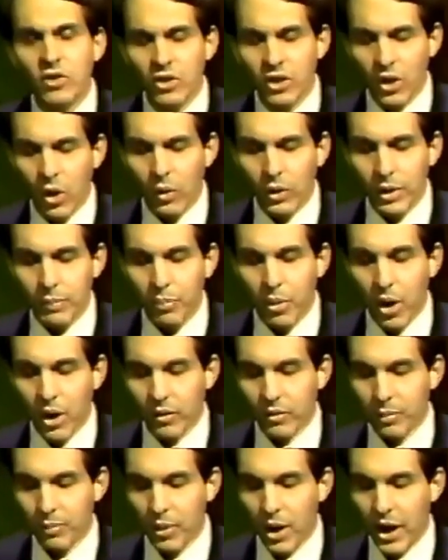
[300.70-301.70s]
the only part of
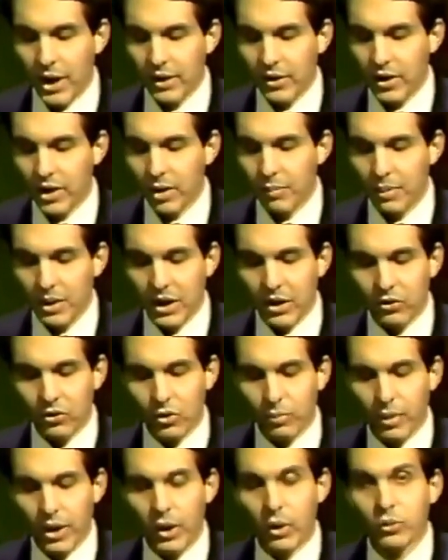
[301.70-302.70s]
the body that can be
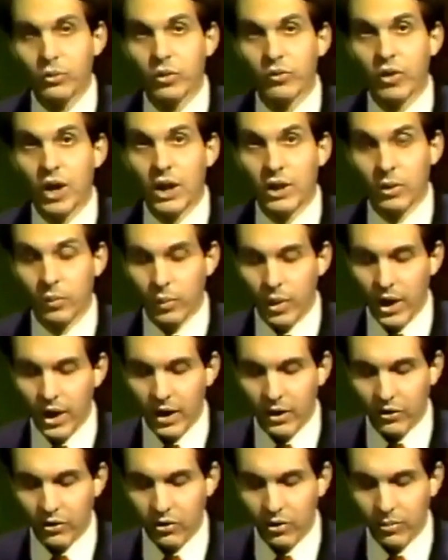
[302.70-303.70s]
injured by ultraviolet
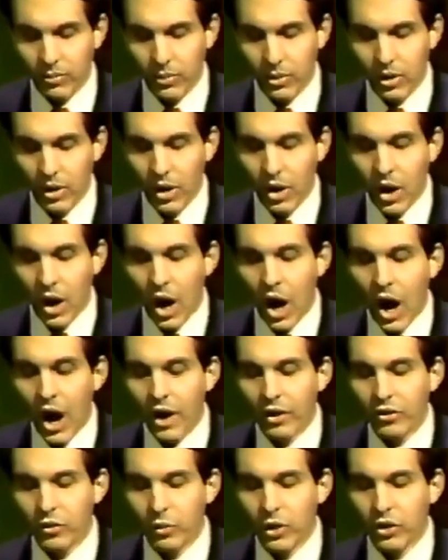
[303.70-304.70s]
rays.
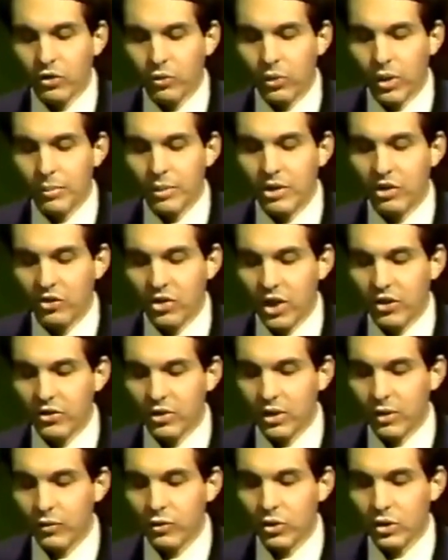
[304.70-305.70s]
Eyes are extremely
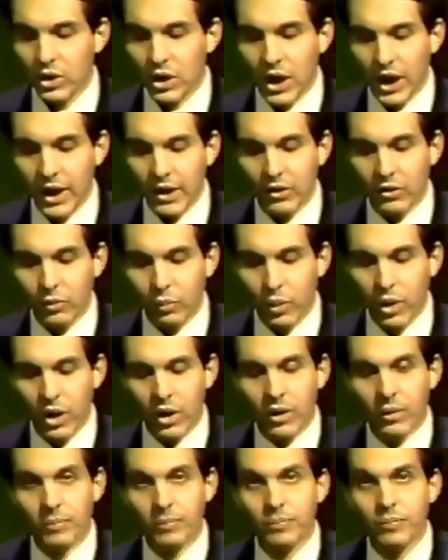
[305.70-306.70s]
sensitive to light as
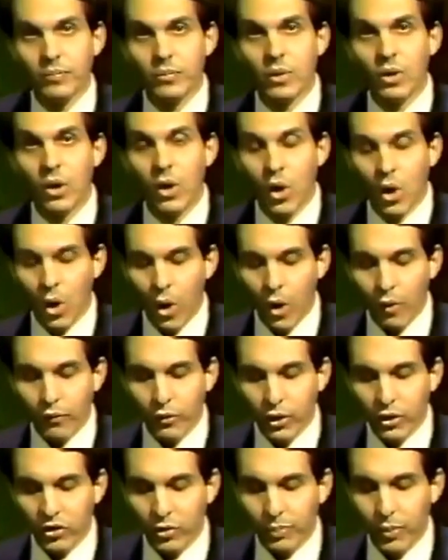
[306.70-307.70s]
well.
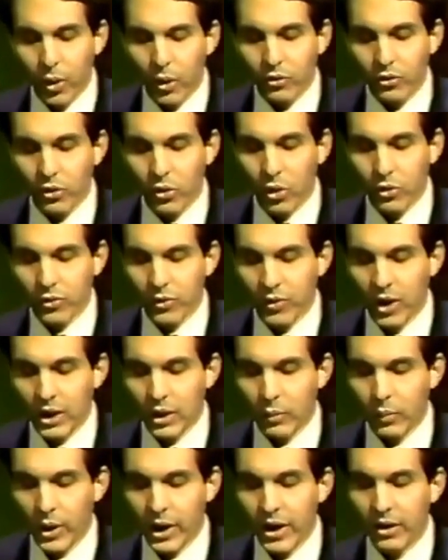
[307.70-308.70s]
Overexposure to
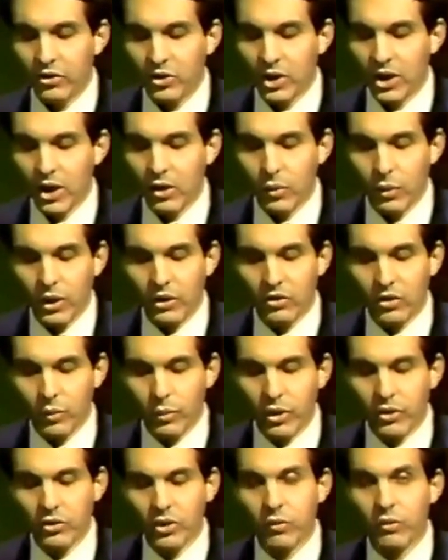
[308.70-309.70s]
ultraviolet rays can increase the
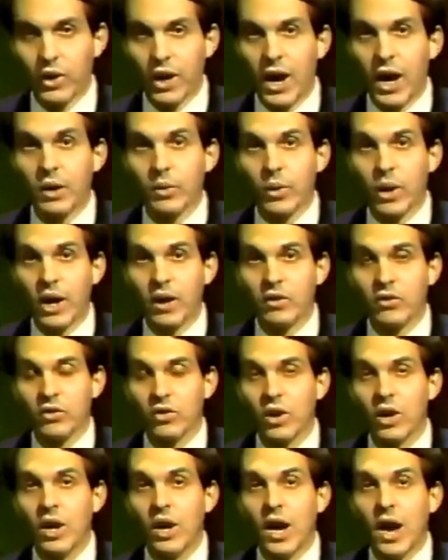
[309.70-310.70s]
risk of cataracts
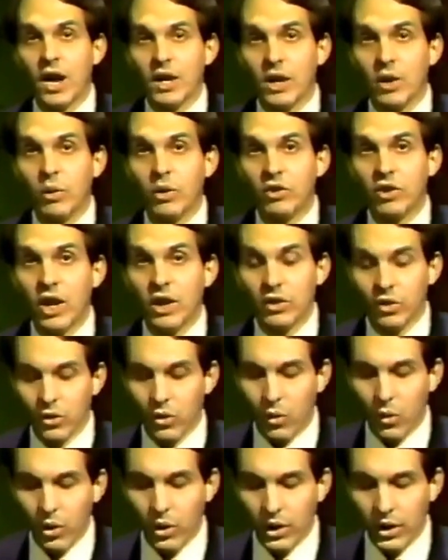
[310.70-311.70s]
and irritate the
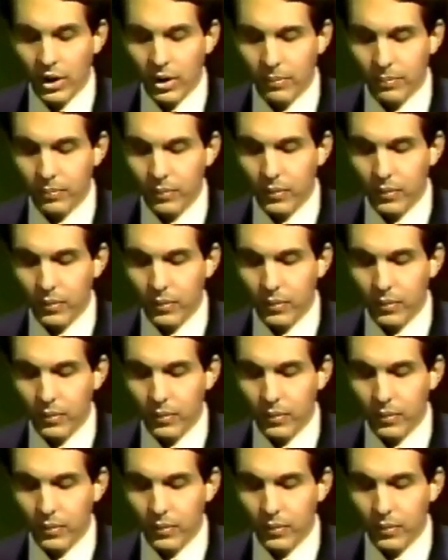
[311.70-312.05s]
cornea.